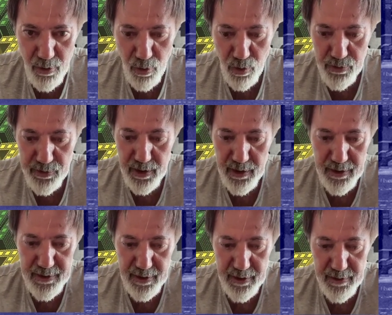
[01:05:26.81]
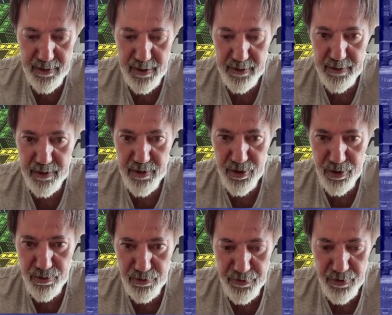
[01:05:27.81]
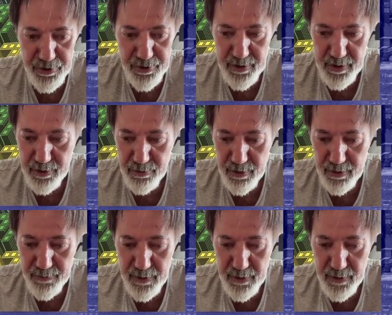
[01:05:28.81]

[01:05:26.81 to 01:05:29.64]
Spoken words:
All the links are there, the digital versions as well.